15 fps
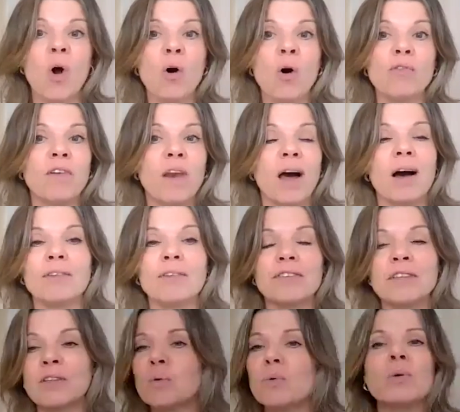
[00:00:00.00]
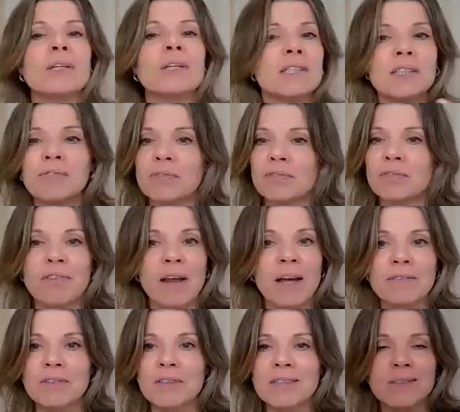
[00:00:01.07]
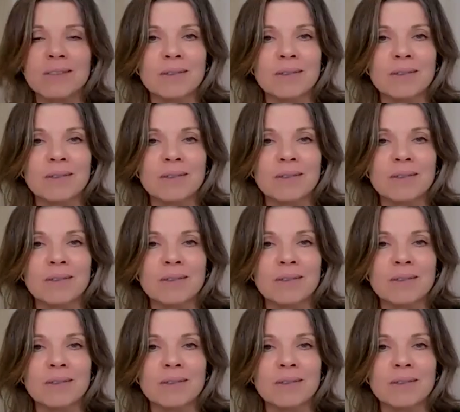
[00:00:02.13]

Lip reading: of love in all its different flavors